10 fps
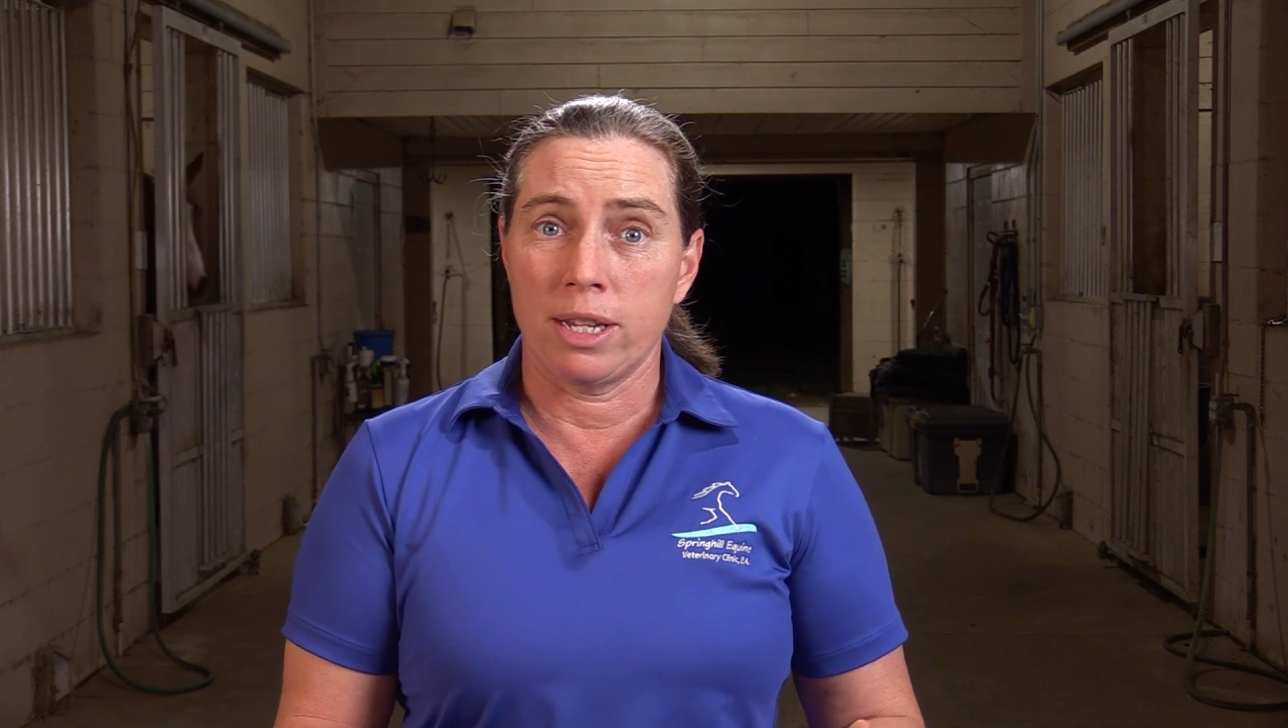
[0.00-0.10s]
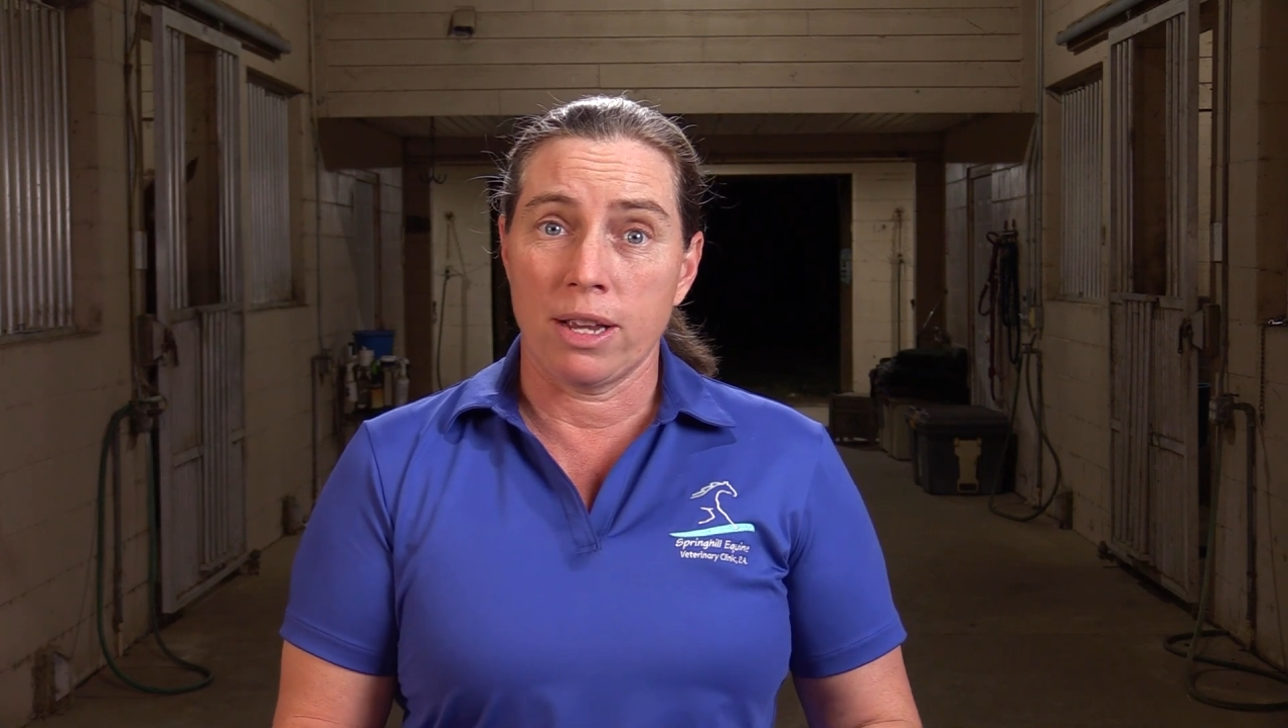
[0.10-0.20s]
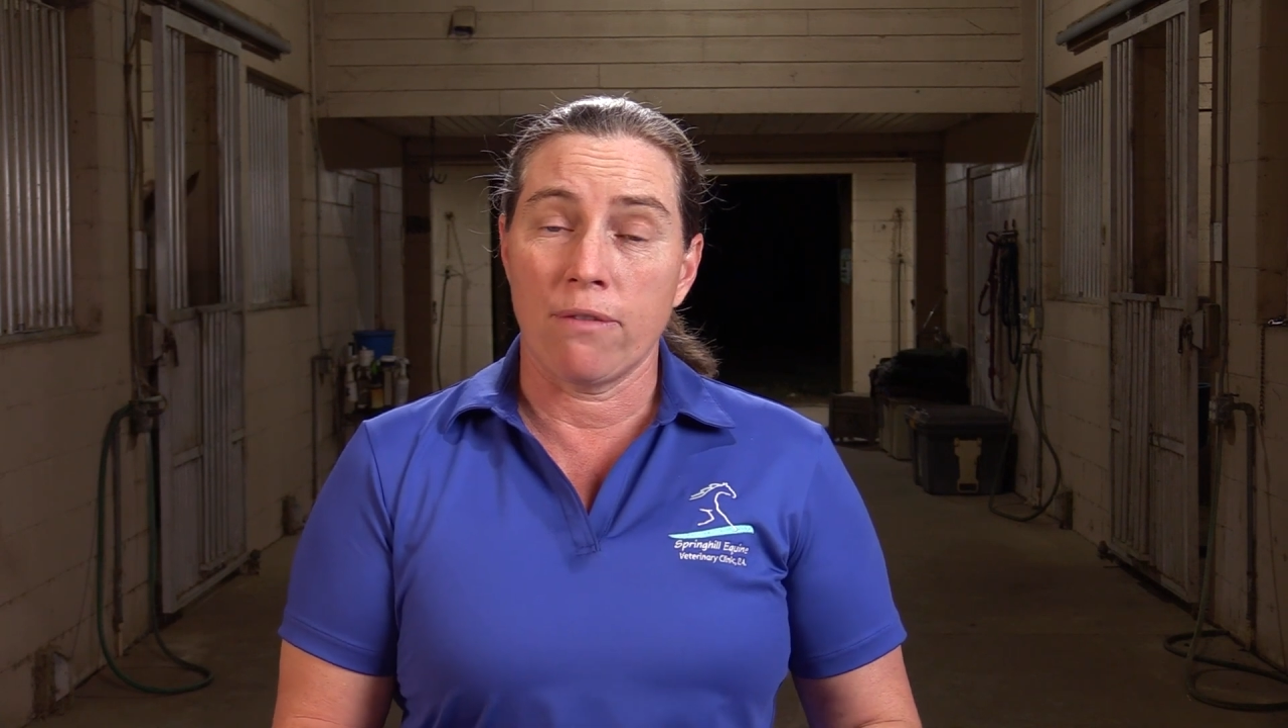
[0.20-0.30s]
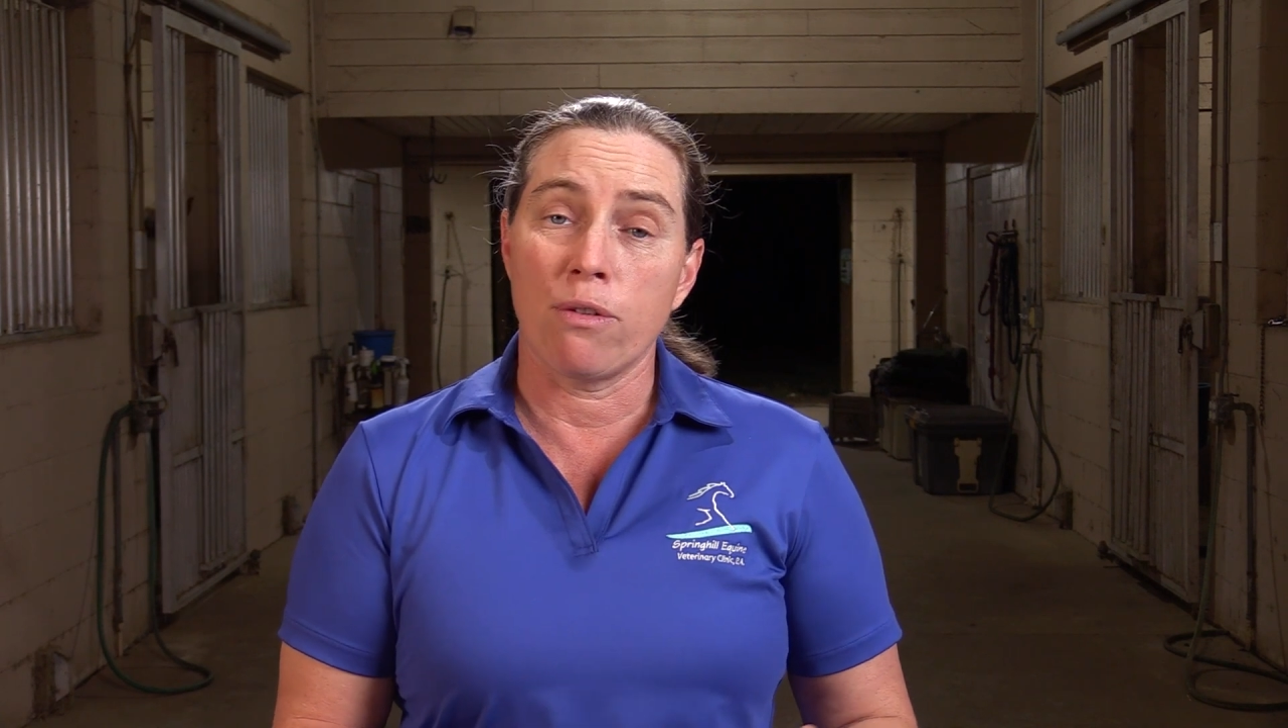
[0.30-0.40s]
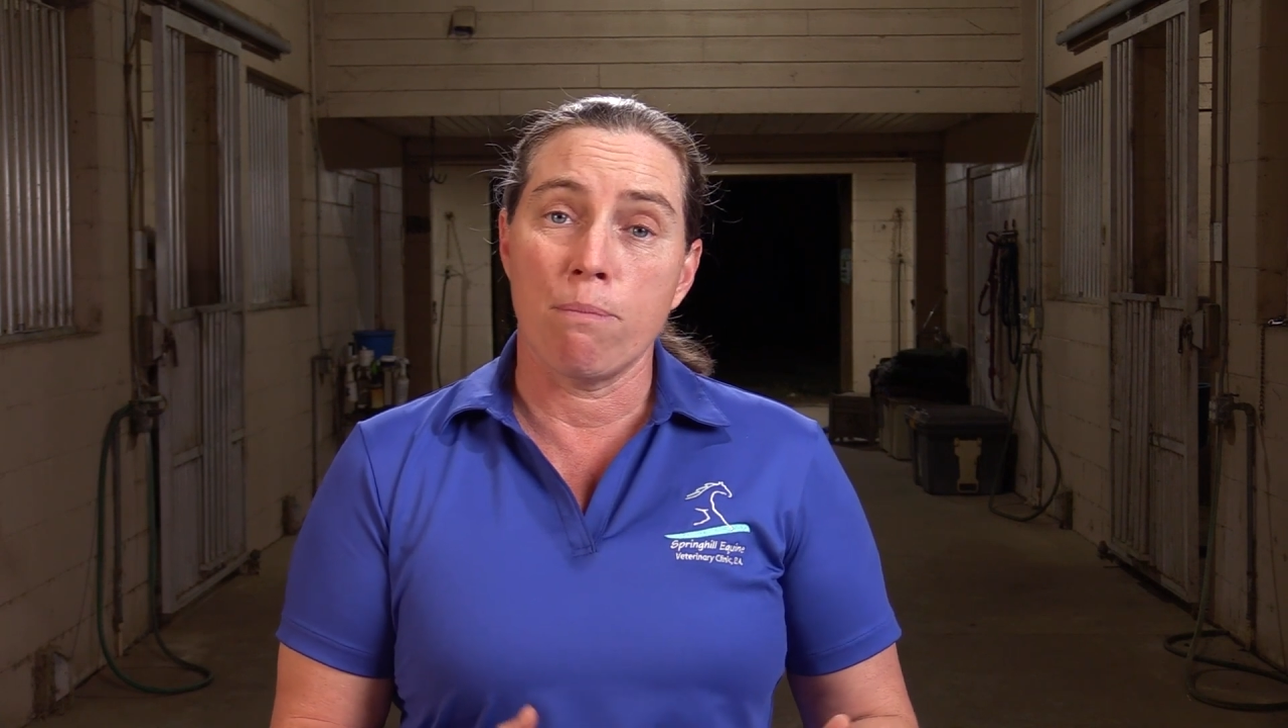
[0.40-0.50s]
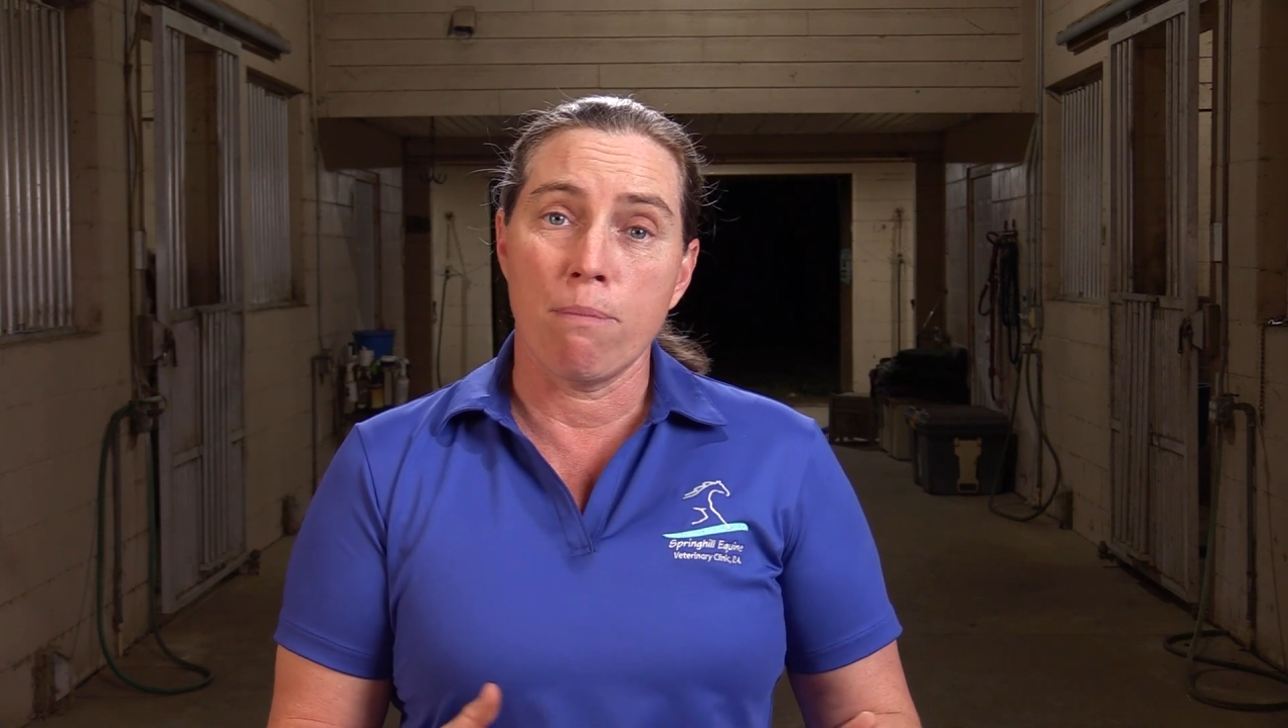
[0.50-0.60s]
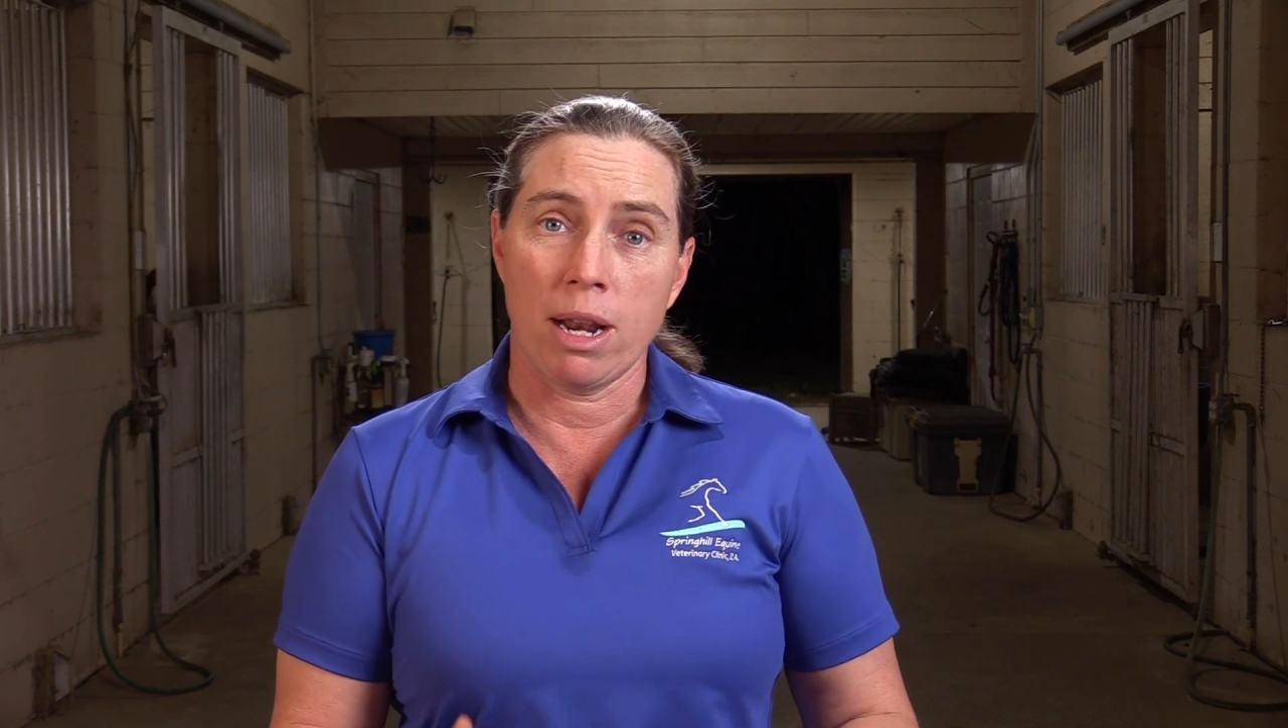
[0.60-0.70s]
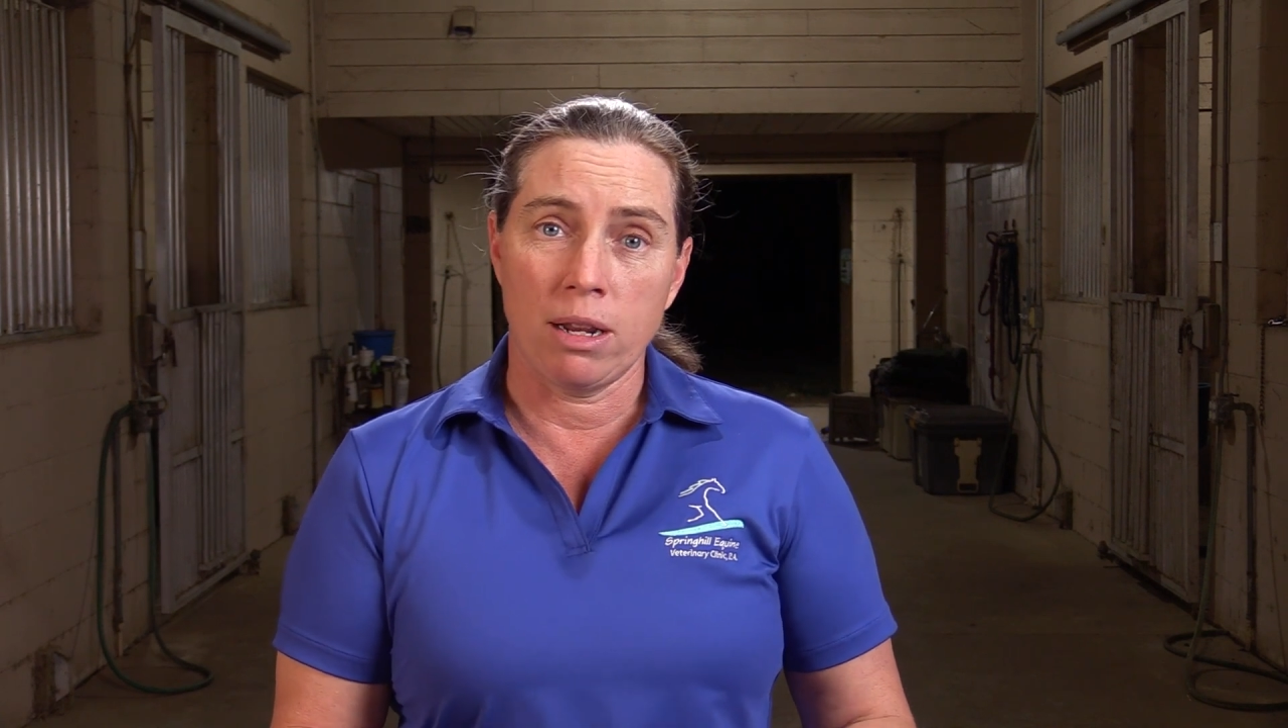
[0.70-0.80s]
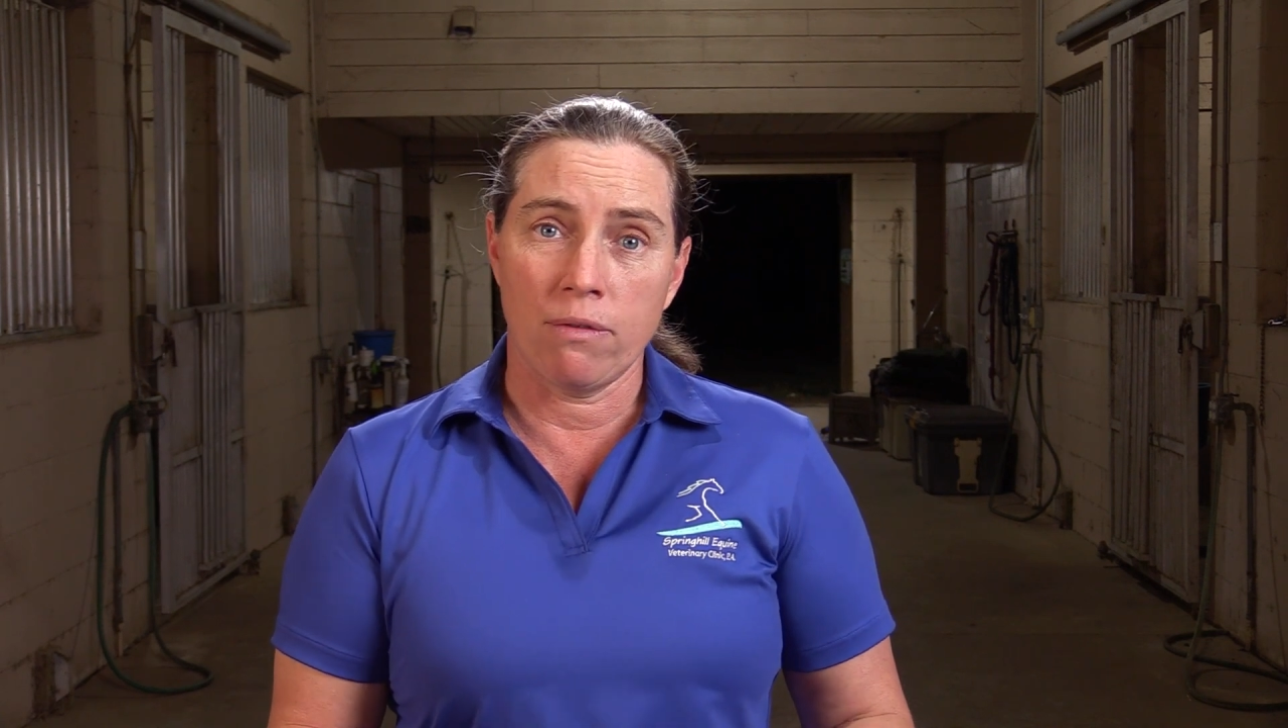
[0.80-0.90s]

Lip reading: is that for many